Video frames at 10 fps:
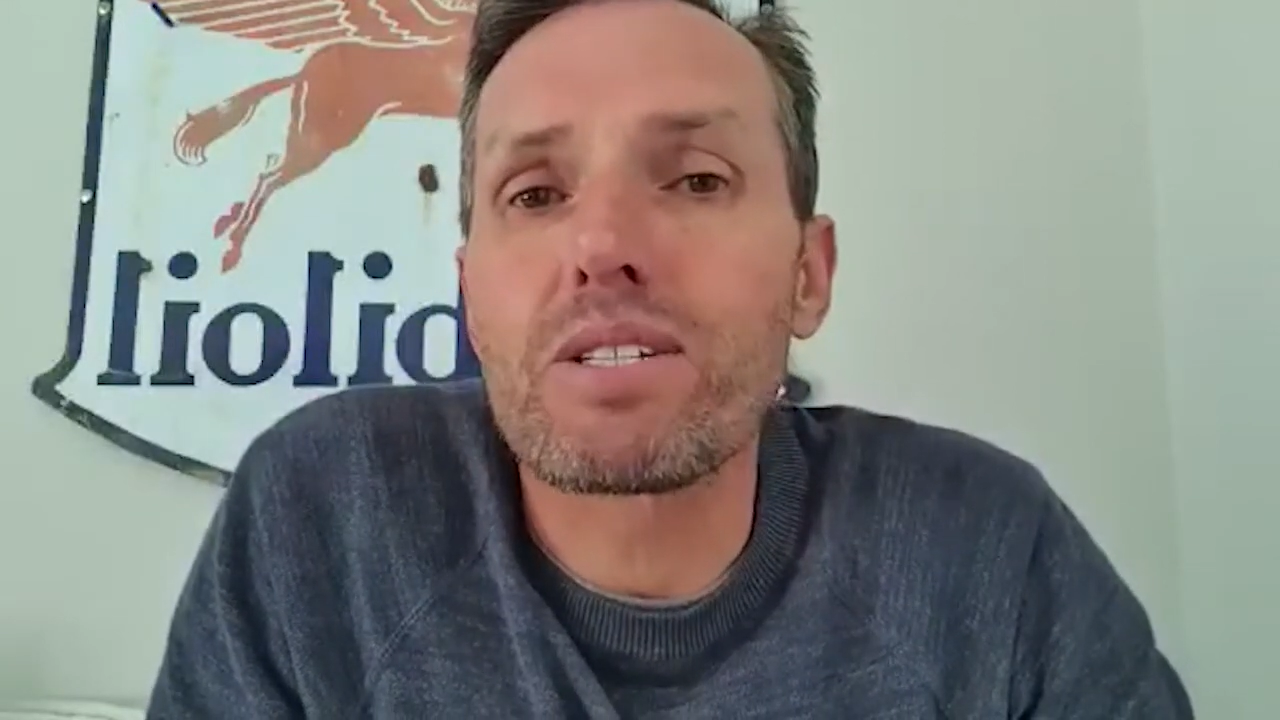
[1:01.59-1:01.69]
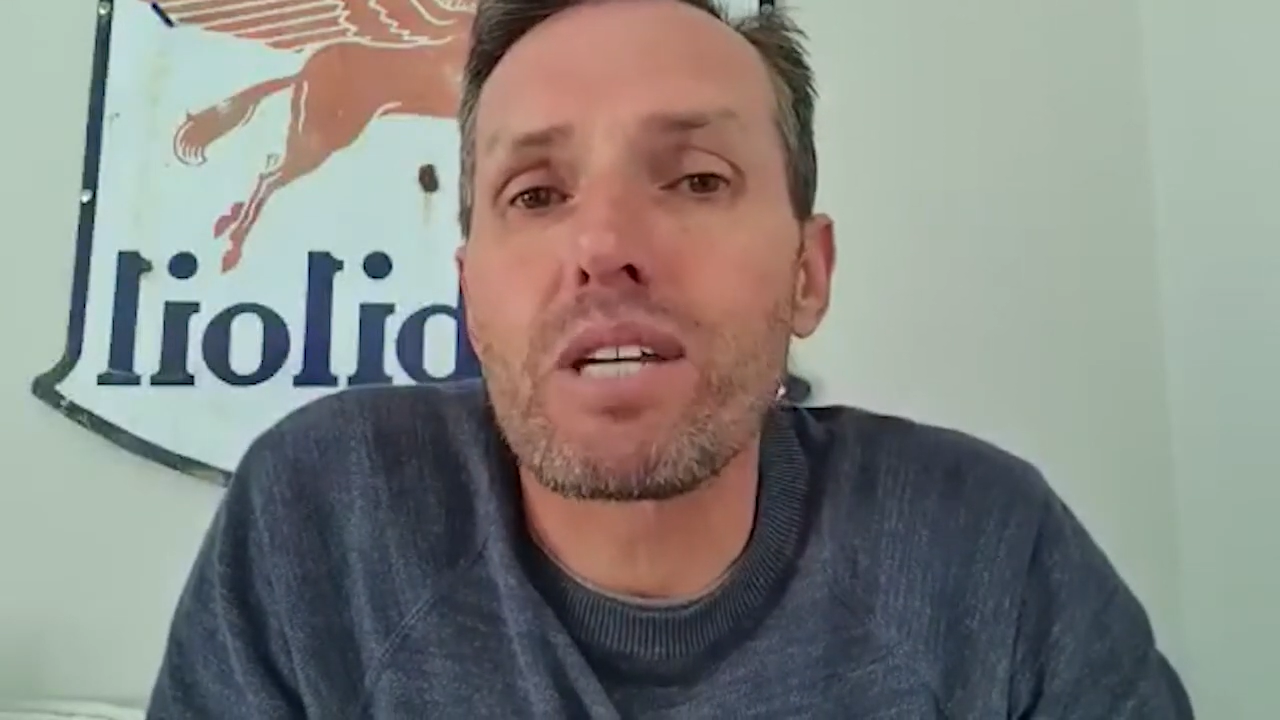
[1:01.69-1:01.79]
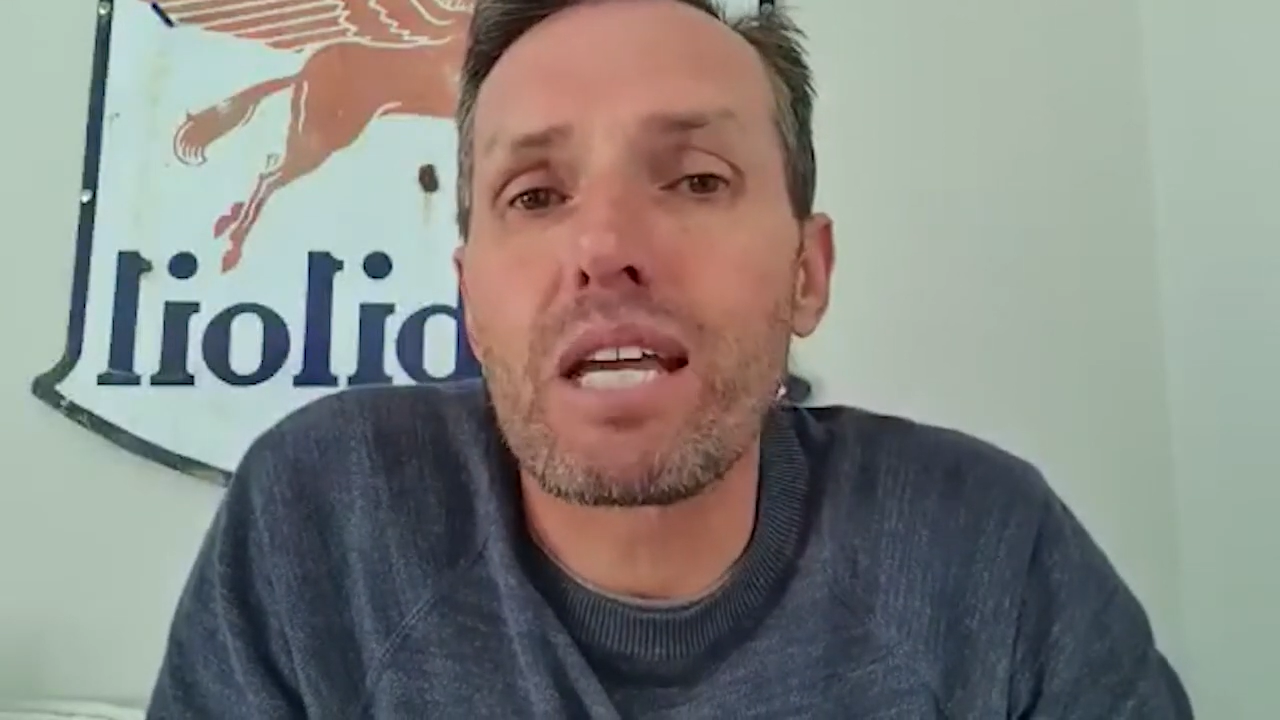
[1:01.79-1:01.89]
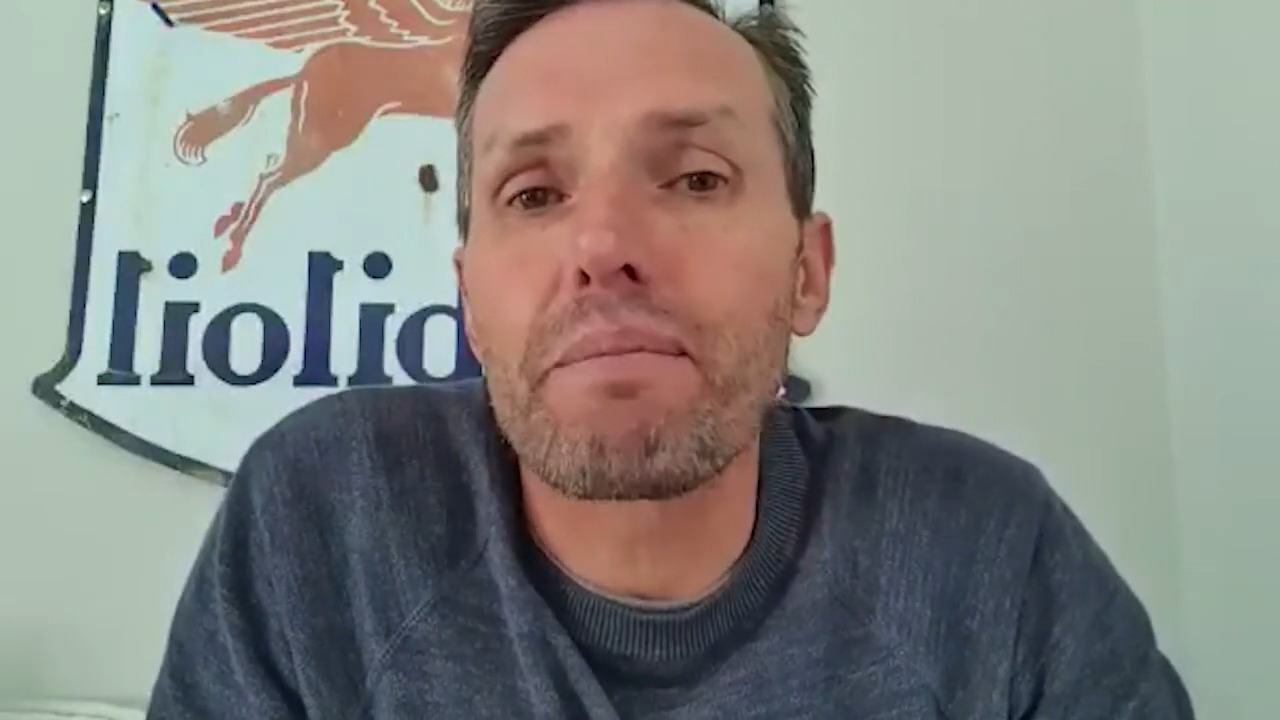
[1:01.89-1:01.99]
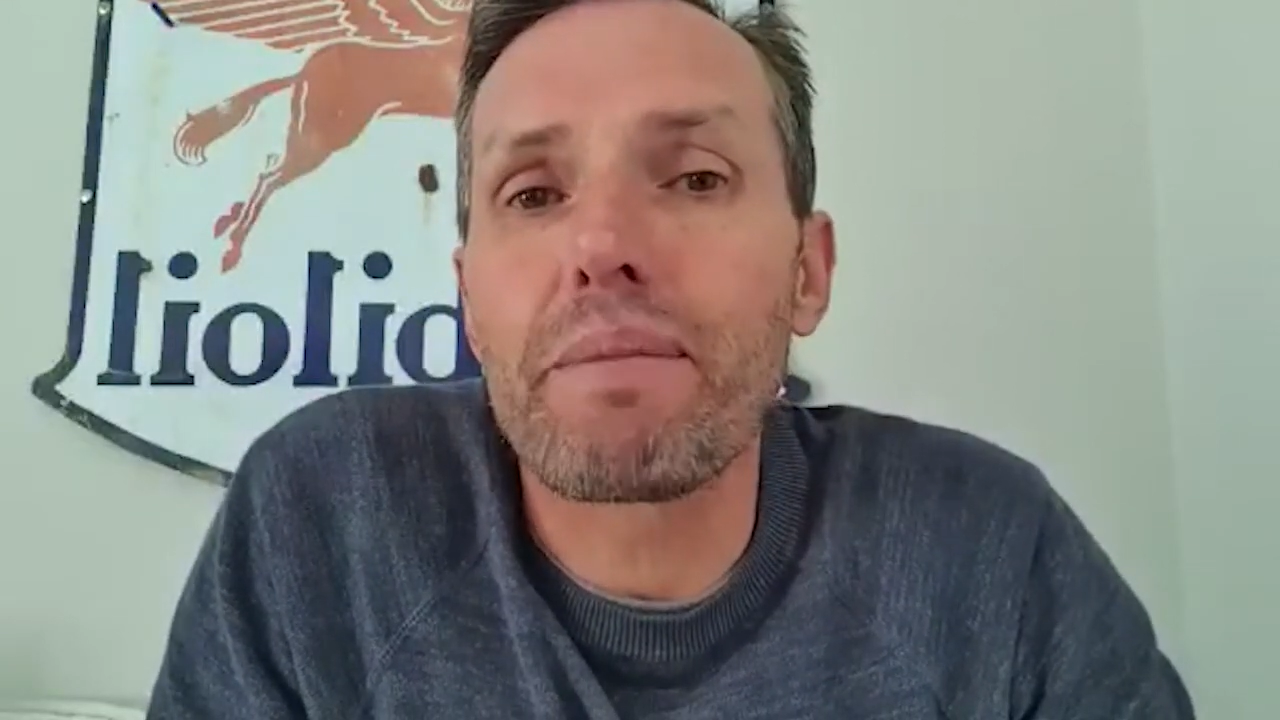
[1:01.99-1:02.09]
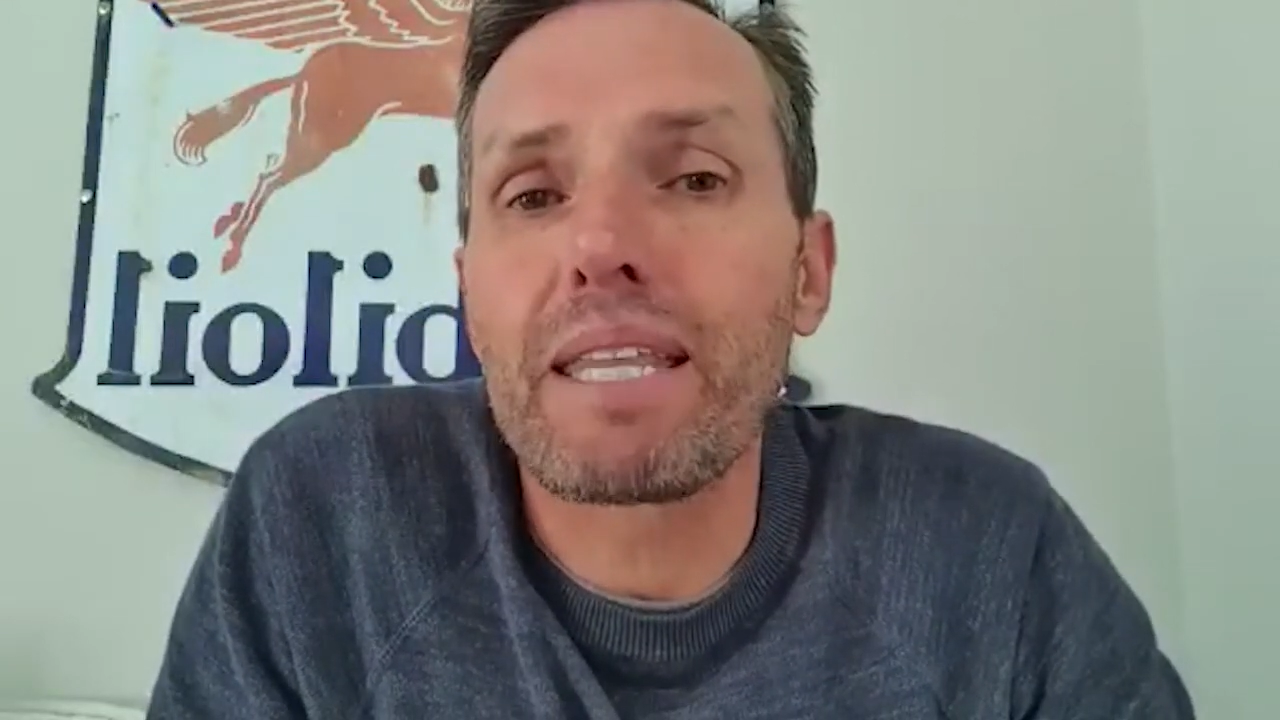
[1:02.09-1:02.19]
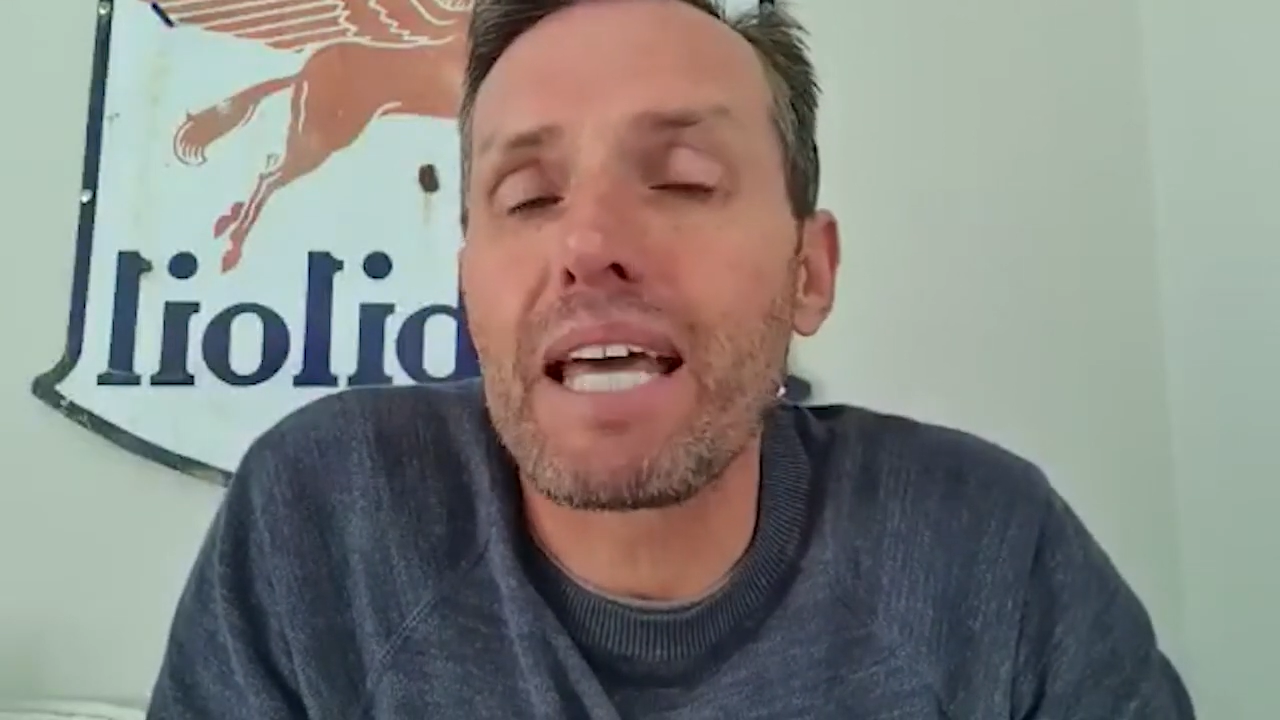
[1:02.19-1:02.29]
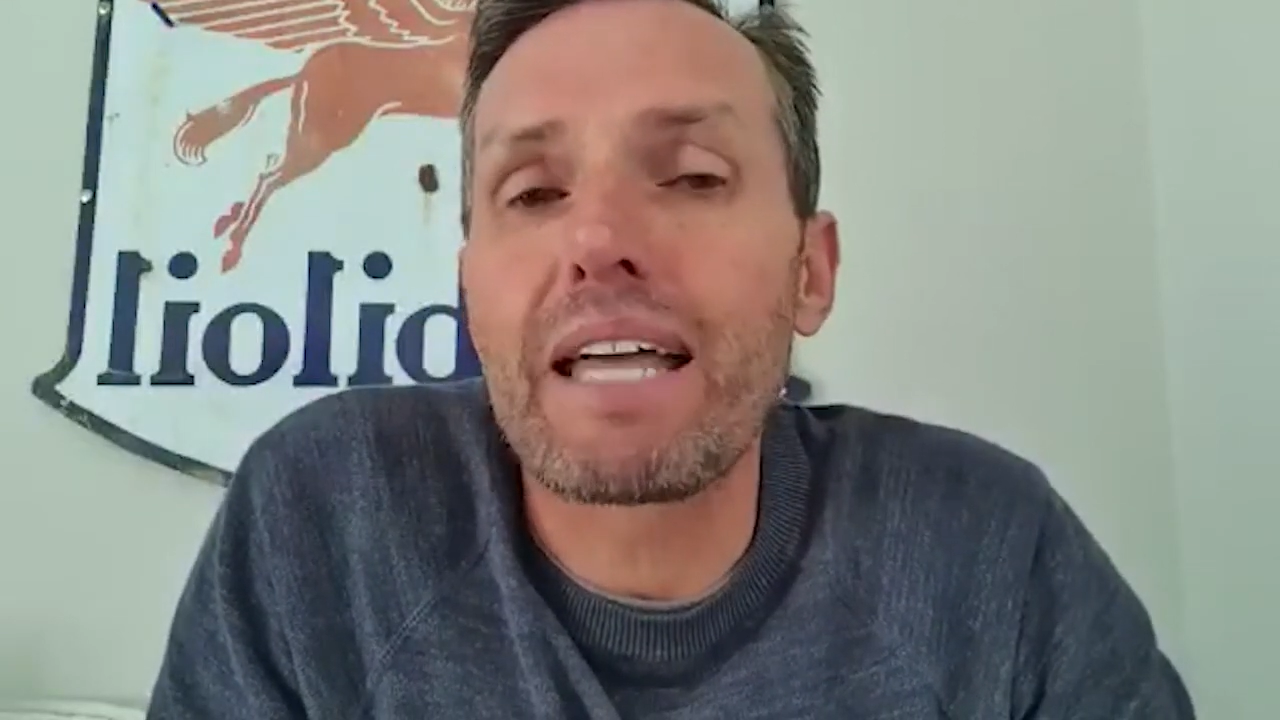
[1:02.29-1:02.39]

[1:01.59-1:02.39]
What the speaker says: to him and the